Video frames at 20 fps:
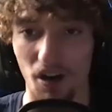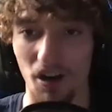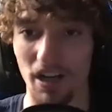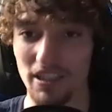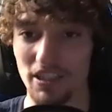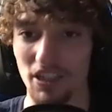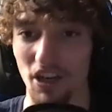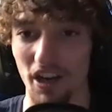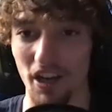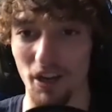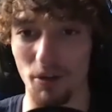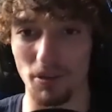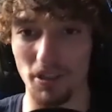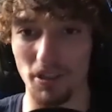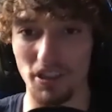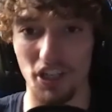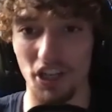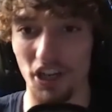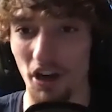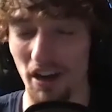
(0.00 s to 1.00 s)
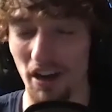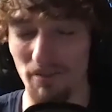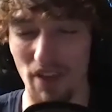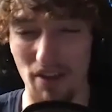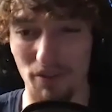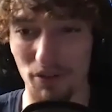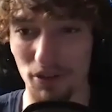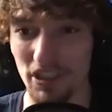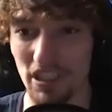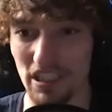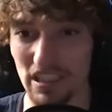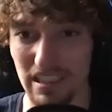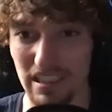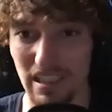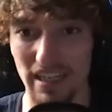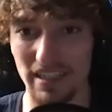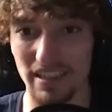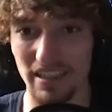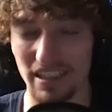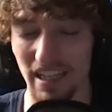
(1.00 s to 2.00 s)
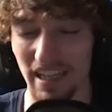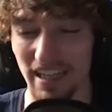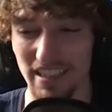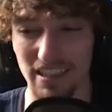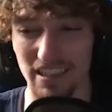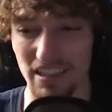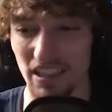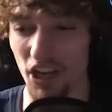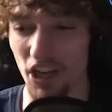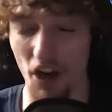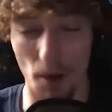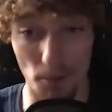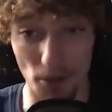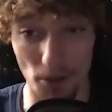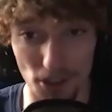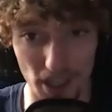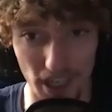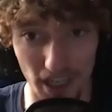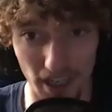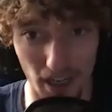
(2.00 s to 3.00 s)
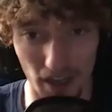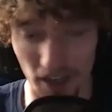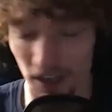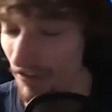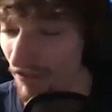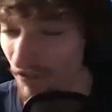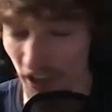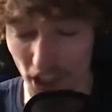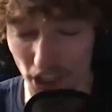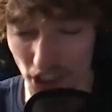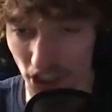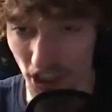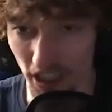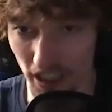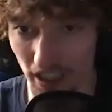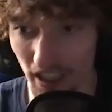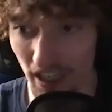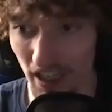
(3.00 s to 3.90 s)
I thought I would, I've never disliked it. Like, it's, I'm using it. I'm going to finish it.